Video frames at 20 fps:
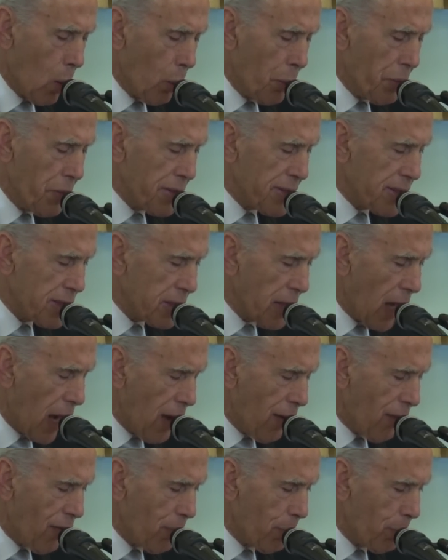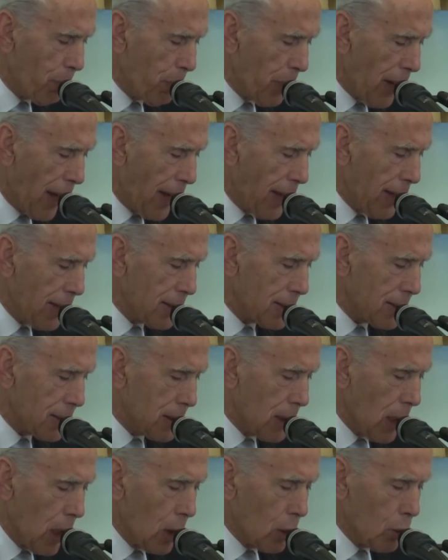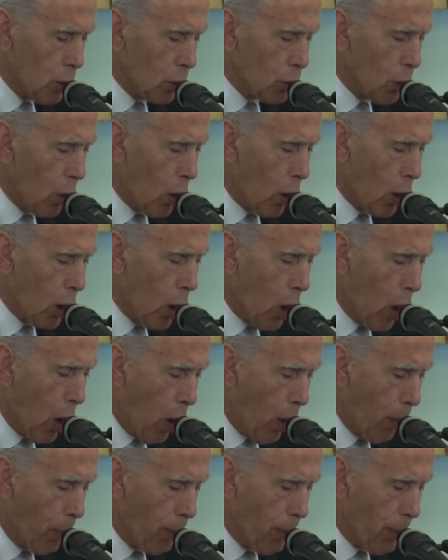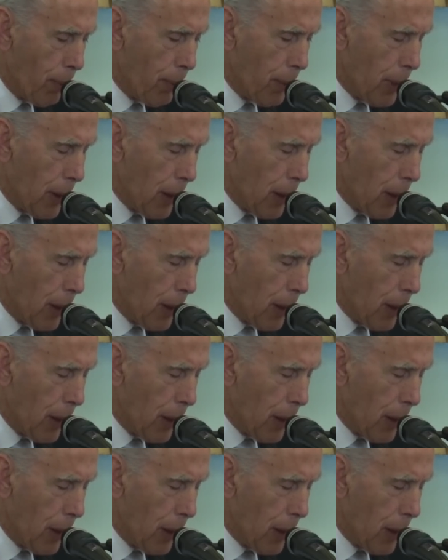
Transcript: with a safe place to call home.